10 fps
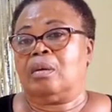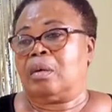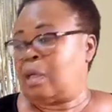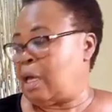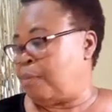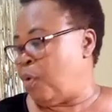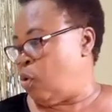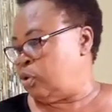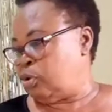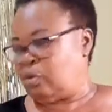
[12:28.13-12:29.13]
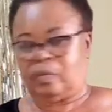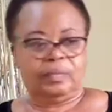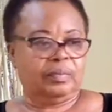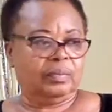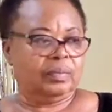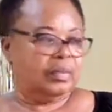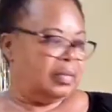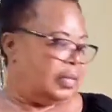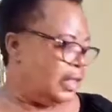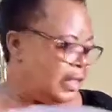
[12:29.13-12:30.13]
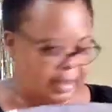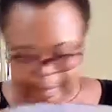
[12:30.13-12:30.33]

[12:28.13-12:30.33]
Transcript: cake board. This is